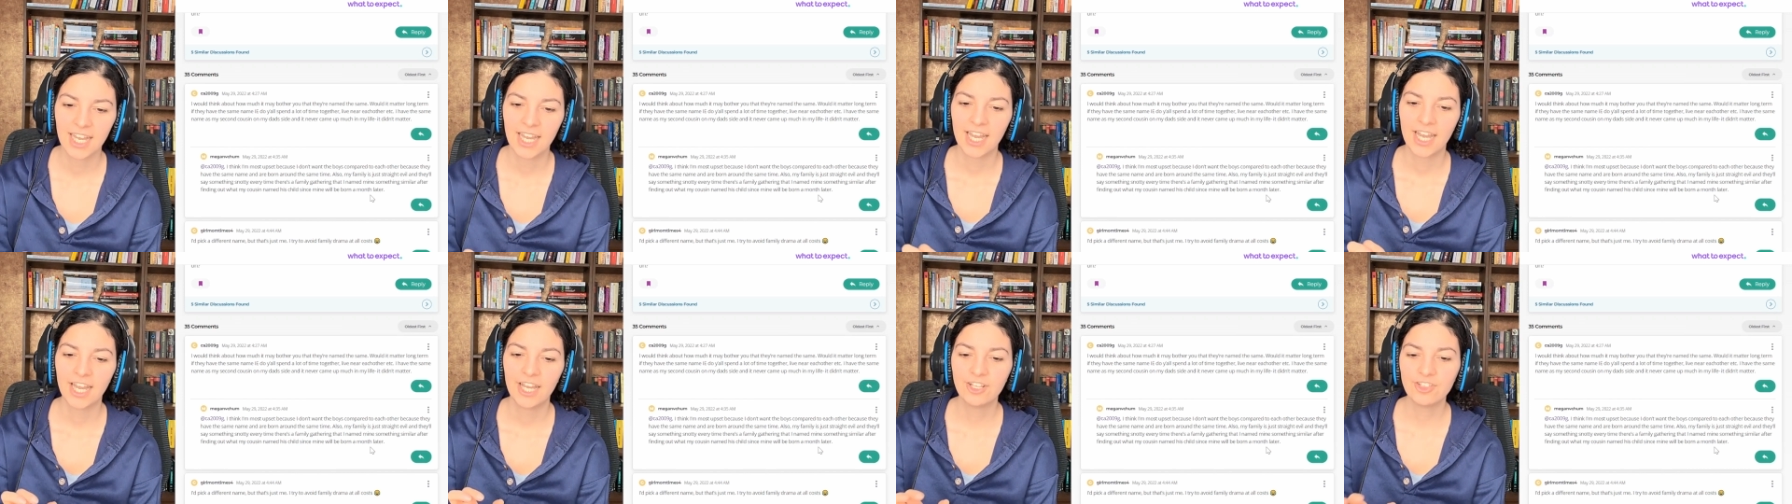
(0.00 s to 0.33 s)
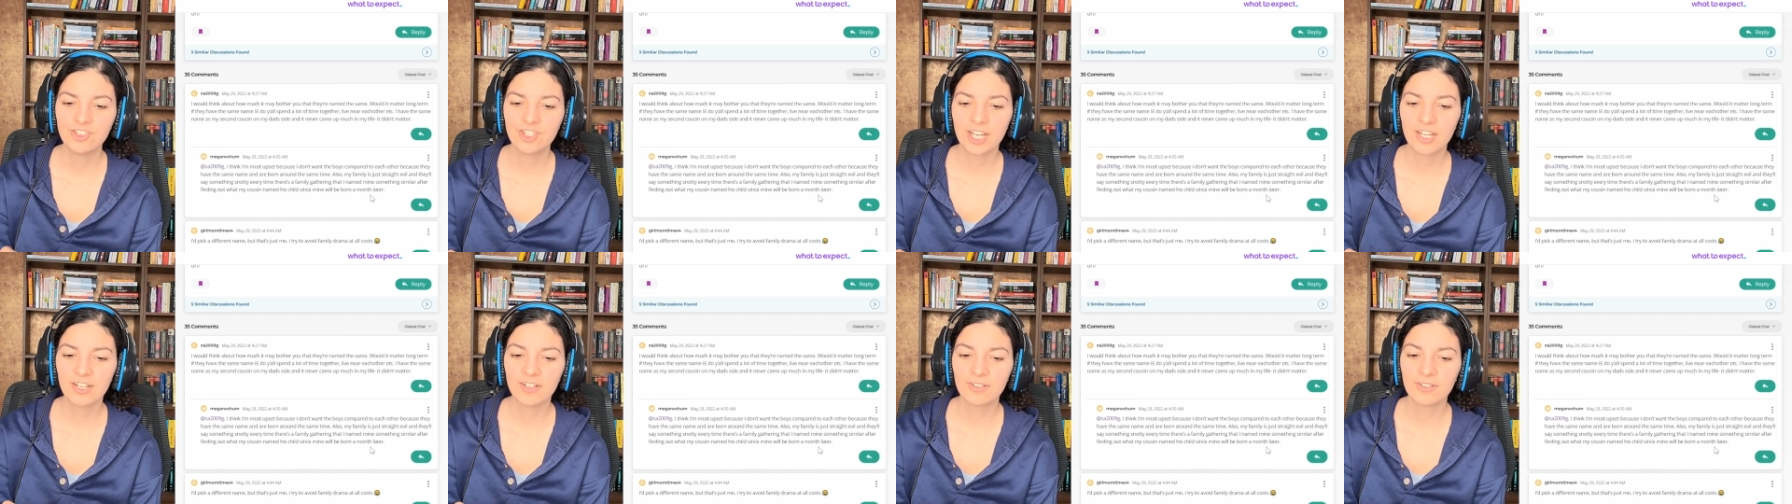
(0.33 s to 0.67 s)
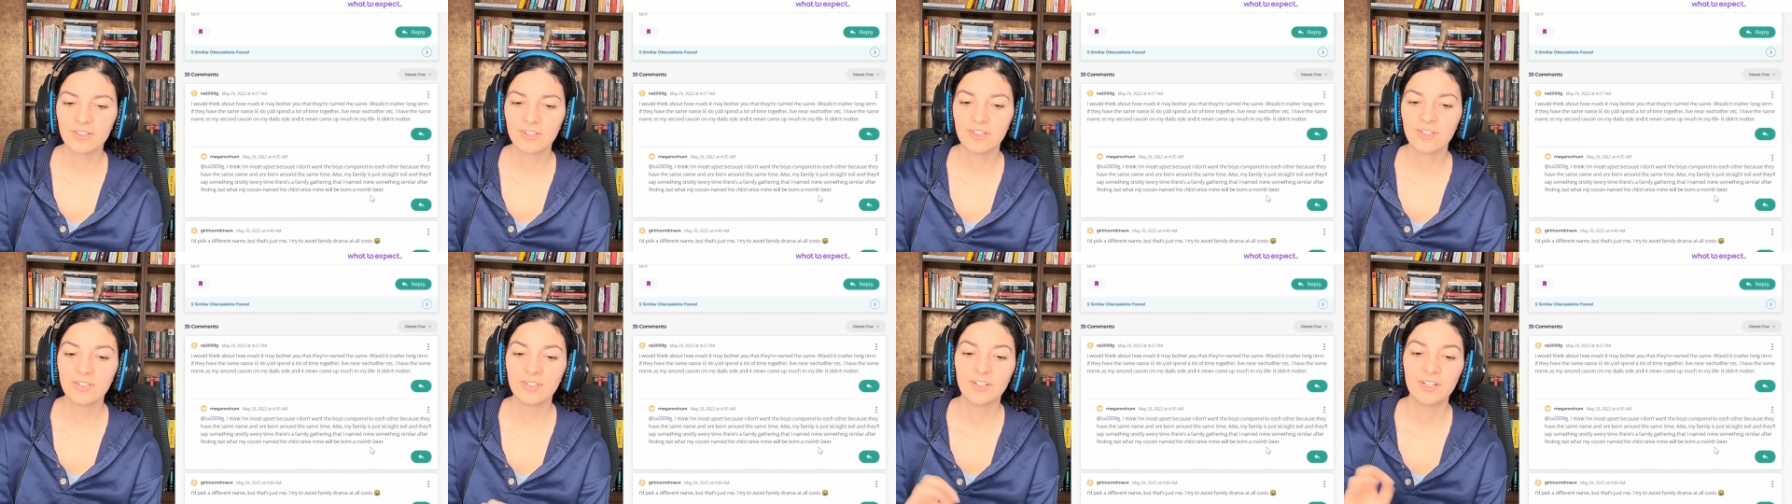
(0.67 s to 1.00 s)
In
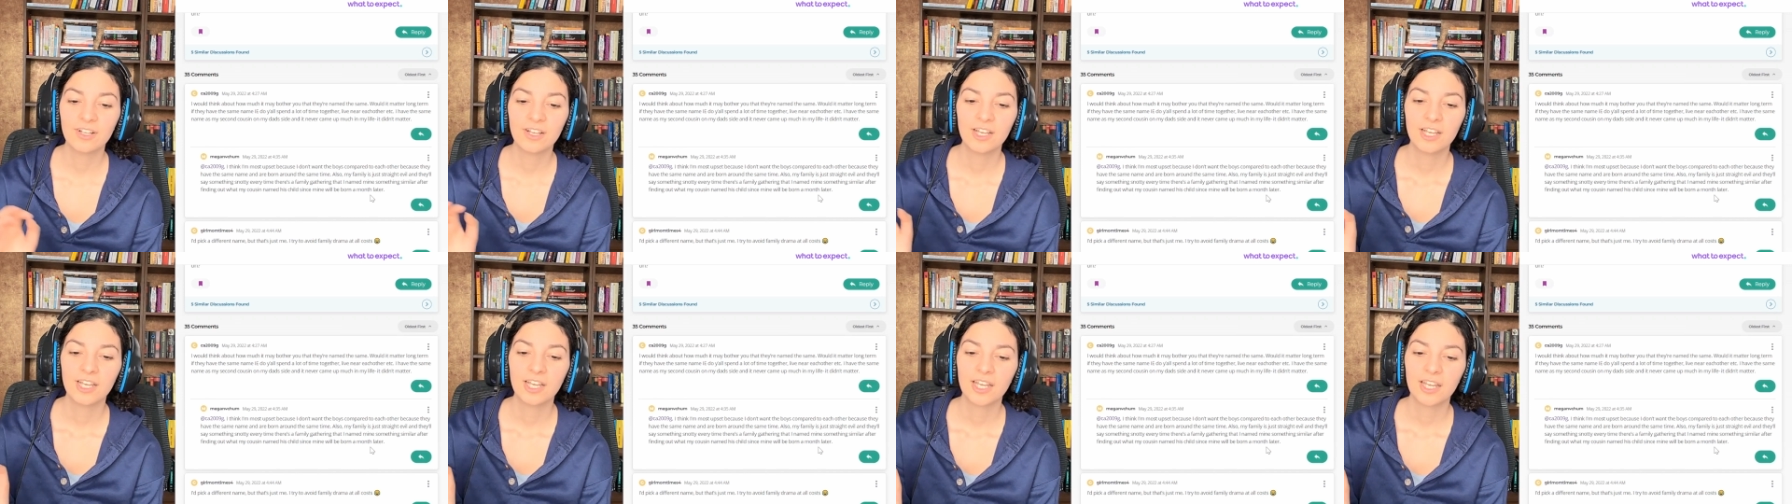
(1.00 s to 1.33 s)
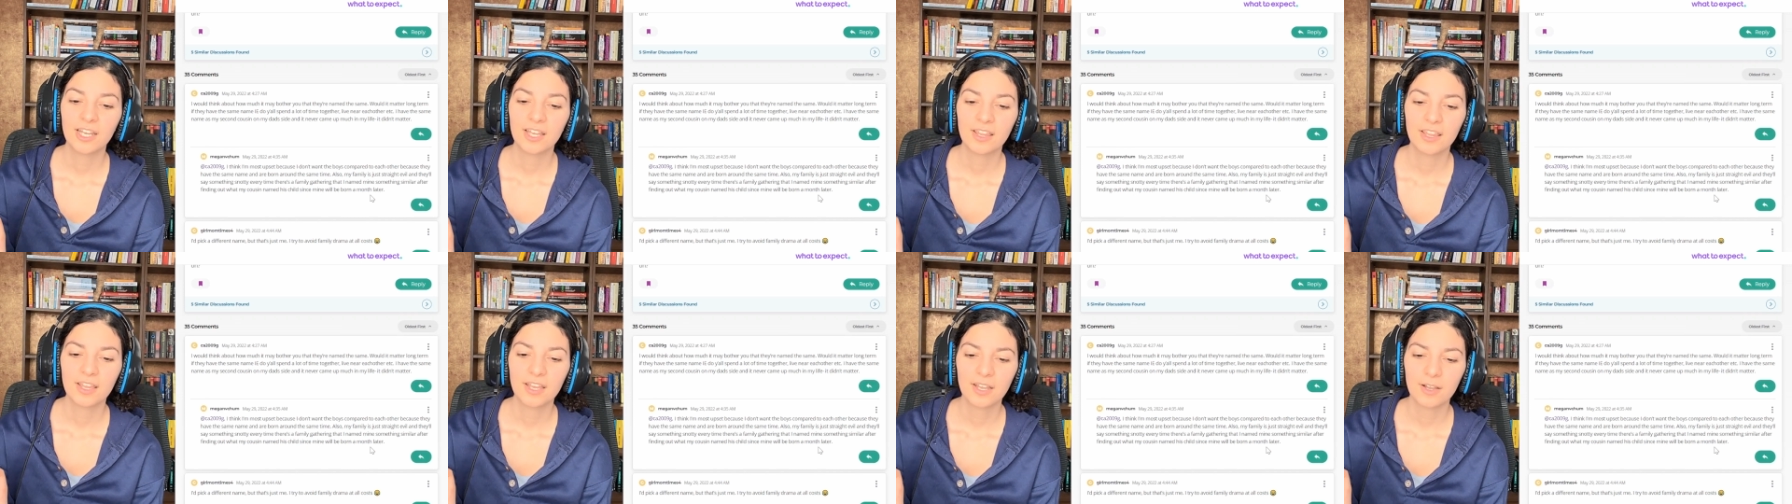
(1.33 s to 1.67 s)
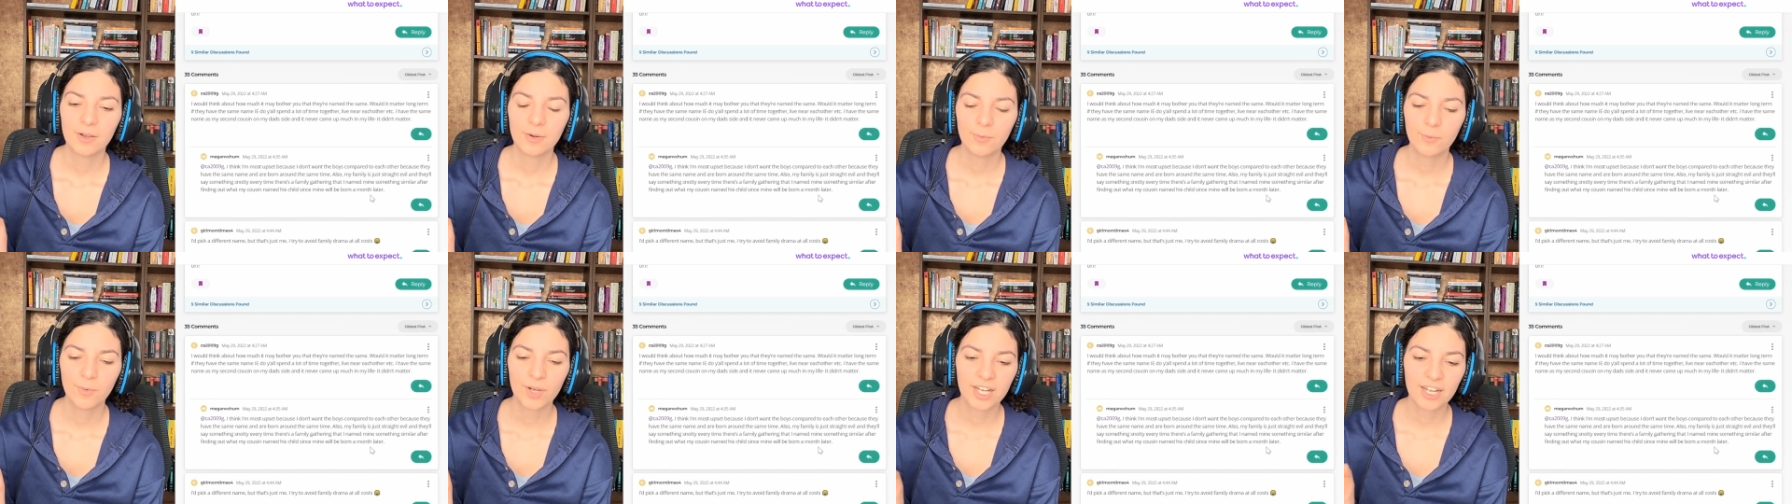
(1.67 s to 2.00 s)
general,
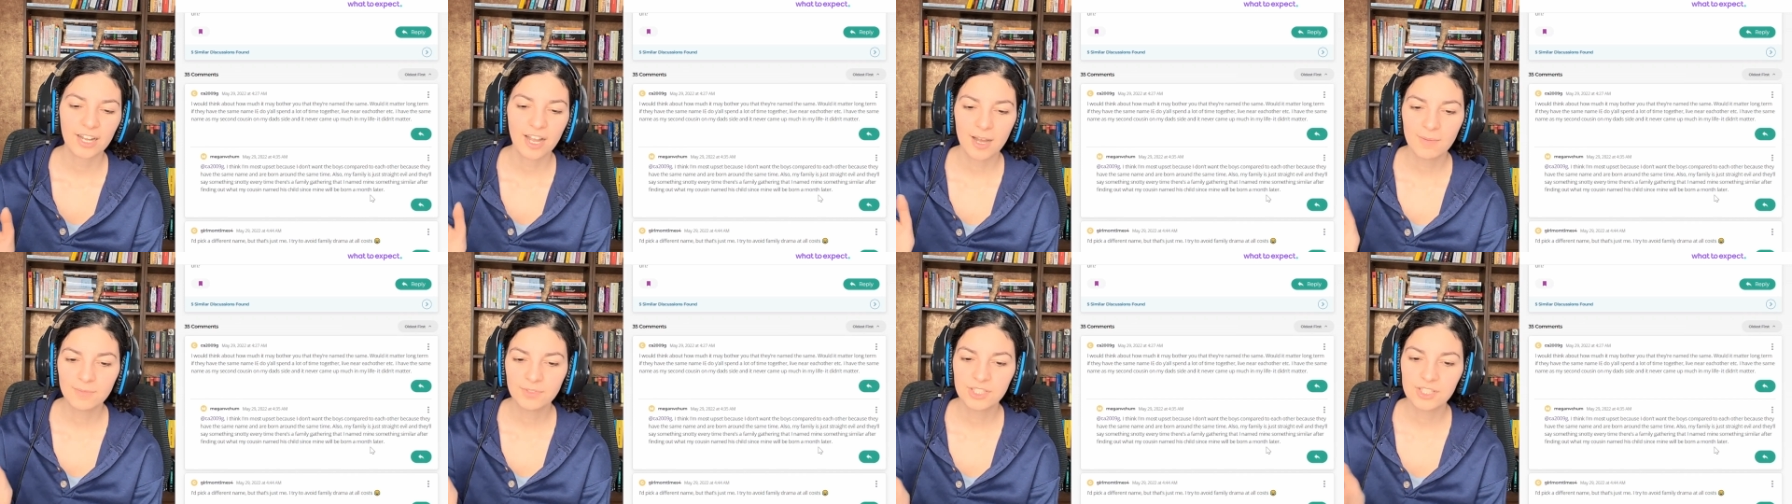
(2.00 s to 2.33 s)
when it comes